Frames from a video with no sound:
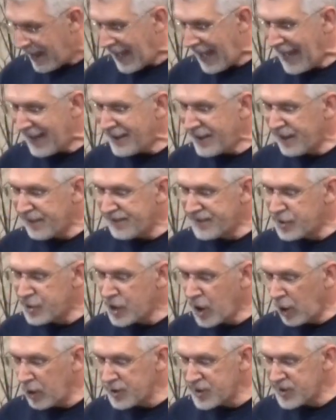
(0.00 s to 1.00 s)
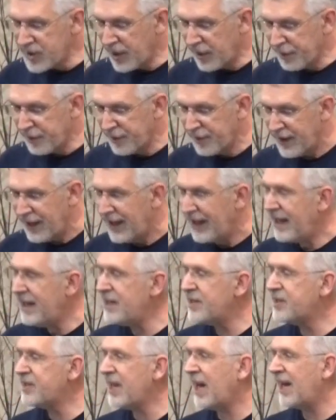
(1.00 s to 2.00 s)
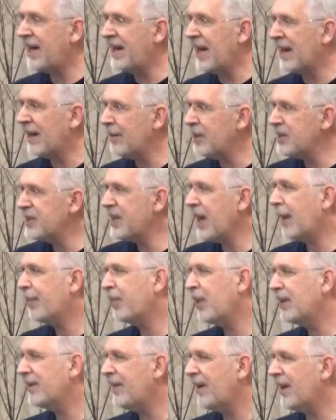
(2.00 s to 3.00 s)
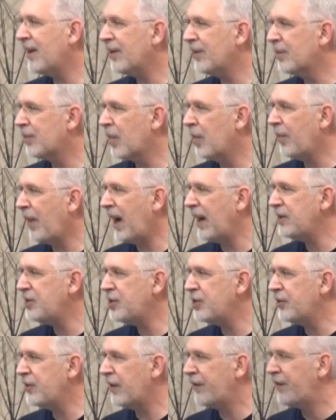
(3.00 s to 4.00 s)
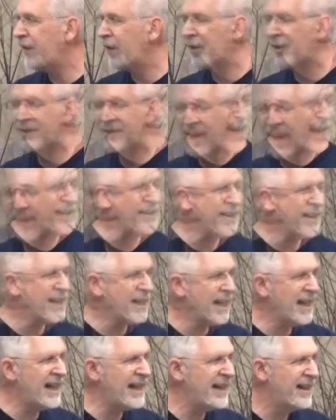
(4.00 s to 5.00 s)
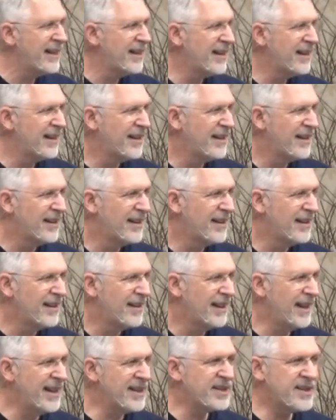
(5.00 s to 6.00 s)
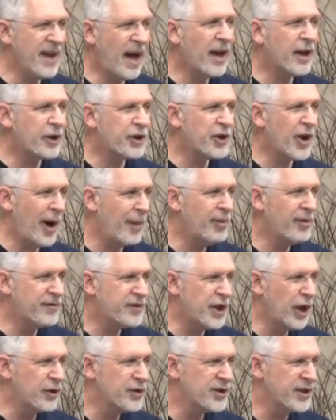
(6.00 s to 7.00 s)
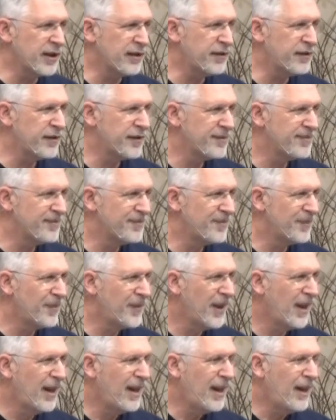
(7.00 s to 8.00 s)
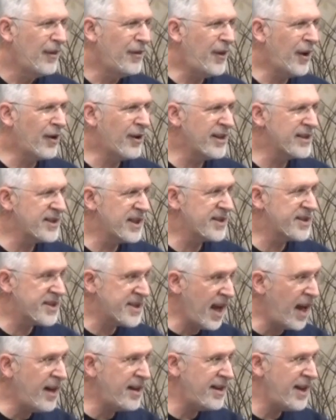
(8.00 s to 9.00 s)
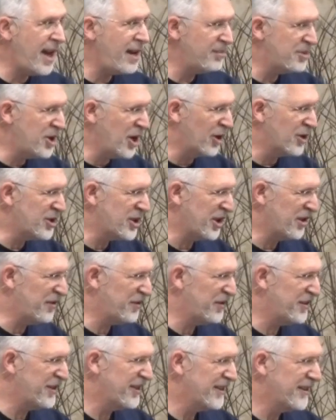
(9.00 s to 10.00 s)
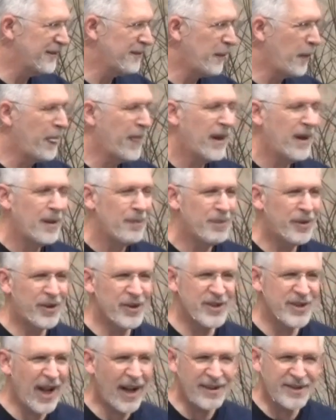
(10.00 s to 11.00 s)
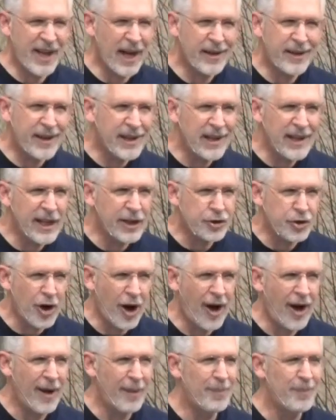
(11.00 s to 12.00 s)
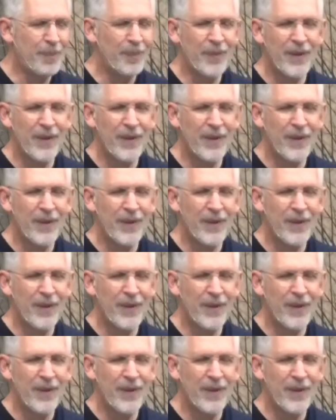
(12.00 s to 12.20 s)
And of Joseph, he said, Now let me stop right there and remind you that there technically is not a tribe of Joseph. There is a son named Joseph, but there's not technically a tribe.